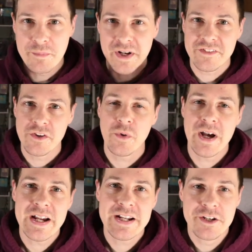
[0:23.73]
back to
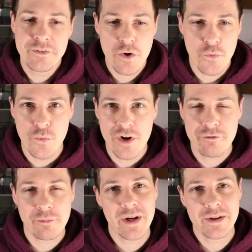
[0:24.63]
another
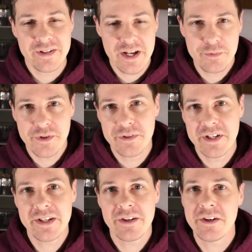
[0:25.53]
Riftbound episode
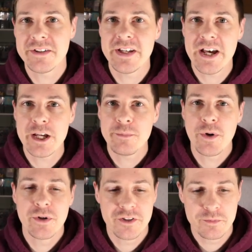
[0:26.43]
here on the
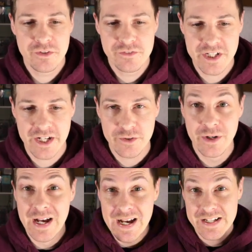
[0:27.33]
Pokersmith
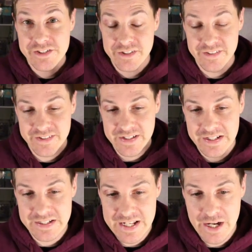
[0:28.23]
channel. As you can
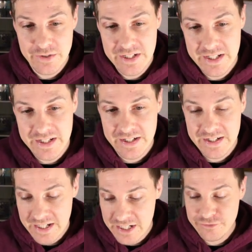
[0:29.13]
see down here,
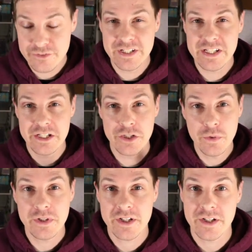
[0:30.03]
I have the
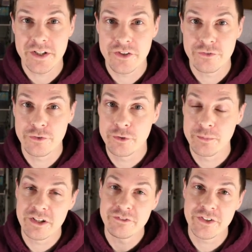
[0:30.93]
unit cards for
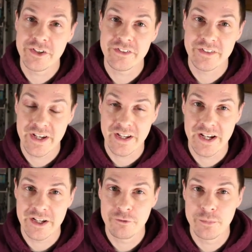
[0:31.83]
my first deck
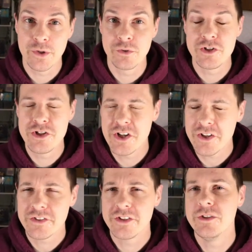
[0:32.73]
I have built
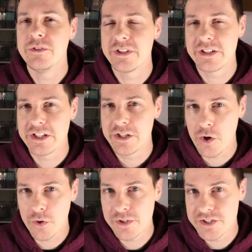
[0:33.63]
just using the
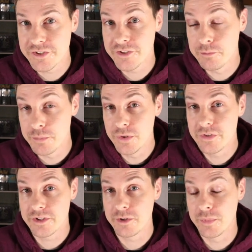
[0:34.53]
Origins
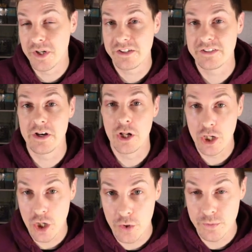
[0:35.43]
booster box
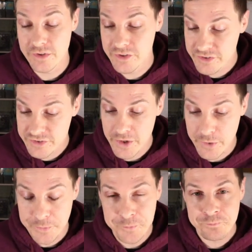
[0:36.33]
alone. So